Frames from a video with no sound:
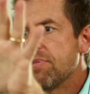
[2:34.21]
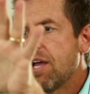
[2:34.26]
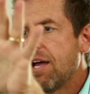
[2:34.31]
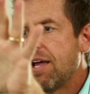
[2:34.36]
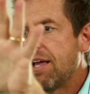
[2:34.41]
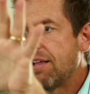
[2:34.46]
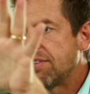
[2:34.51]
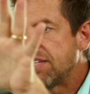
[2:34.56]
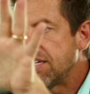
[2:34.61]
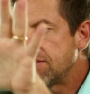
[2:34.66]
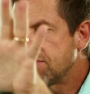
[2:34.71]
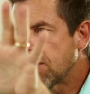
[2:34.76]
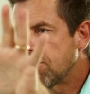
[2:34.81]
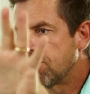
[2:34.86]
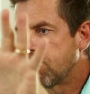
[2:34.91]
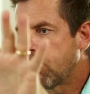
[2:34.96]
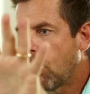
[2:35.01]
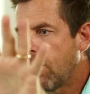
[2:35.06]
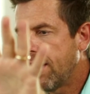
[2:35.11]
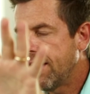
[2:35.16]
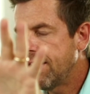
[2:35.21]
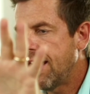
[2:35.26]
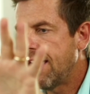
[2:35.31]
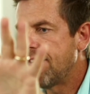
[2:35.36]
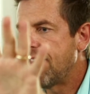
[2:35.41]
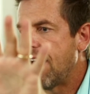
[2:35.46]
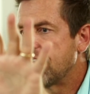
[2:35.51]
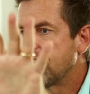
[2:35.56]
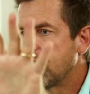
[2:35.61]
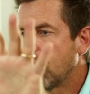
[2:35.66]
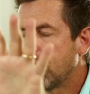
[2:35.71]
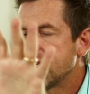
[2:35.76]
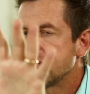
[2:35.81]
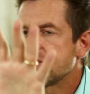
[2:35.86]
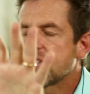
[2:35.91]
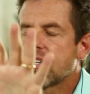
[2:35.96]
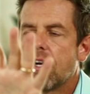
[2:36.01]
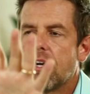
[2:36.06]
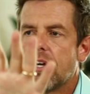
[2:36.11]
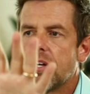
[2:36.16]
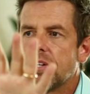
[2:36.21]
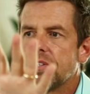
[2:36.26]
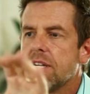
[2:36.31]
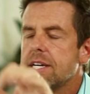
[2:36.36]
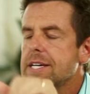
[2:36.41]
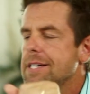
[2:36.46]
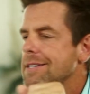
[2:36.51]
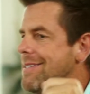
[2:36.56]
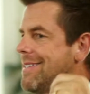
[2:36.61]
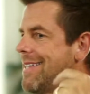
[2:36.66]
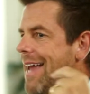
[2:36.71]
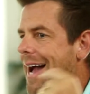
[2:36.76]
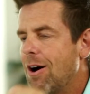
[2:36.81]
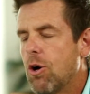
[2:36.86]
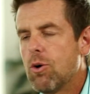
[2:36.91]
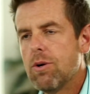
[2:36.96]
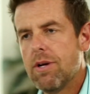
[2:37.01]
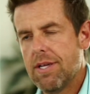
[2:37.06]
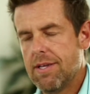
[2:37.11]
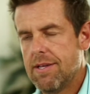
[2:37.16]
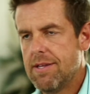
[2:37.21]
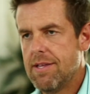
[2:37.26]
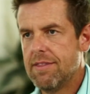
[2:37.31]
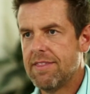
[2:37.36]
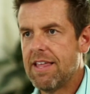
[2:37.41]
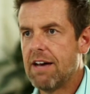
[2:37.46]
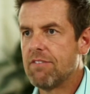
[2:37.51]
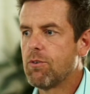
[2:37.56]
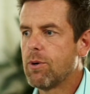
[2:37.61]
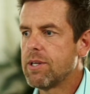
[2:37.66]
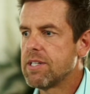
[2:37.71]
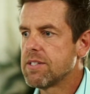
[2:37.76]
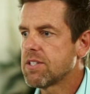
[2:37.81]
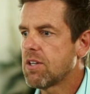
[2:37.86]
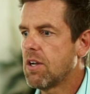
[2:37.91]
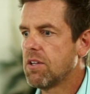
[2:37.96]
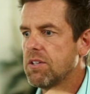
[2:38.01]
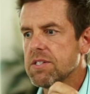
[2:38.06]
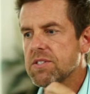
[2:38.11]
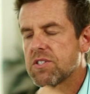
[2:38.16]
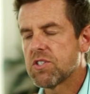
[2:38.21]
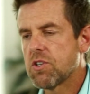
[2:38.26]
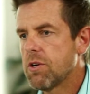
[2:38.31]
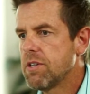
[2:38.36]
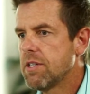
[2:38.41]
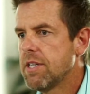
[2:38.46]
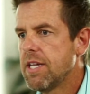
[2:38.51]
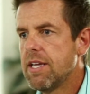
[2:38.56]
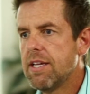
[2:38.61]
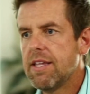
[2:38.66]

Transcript: it leaves a void, and that void is called doubt, that void is called uncertainty,